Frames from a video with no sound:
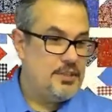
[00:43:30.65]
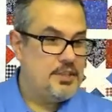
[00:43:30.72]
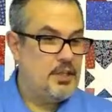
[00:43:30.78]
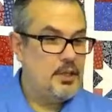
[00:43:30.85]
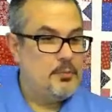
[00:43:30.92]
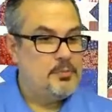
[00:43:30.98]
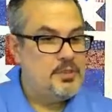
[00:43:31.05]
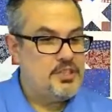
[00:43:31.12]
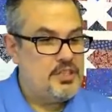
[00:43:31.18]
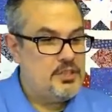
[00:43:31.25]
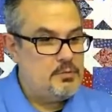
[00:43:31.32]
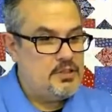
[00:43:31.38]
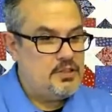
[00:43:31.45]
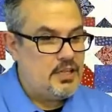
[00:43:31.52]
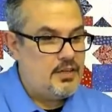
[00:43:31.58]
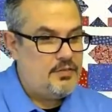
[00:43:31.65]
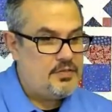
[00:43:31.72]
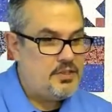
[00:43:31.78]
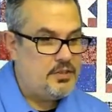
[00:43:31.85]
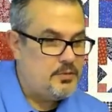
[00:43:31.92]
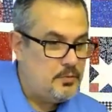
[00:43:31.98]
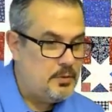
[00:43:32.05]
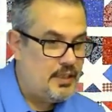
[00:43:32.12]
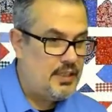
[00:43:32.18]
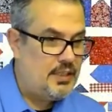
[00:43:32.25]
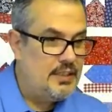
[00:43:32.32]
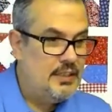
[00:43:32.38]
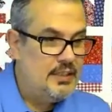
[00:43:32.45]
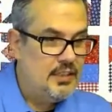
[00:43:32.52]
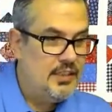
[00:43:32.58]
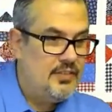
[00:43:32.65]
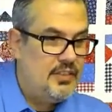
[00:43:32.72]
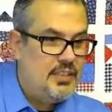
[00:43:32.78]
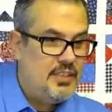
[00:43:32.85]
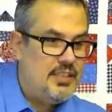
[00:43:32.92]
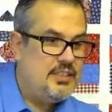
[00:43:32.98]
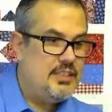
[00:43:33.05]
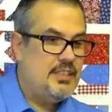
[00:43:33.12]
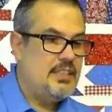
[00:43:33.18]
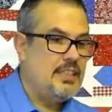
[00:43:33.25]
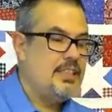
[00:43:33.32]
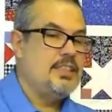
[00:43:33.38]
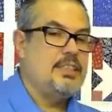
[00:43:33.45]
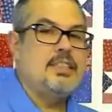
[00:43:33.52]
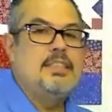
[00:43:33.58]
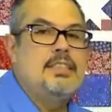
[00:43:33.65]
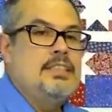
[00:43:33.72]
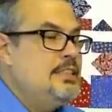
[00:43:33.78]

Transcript: So she would love to live in Disneyland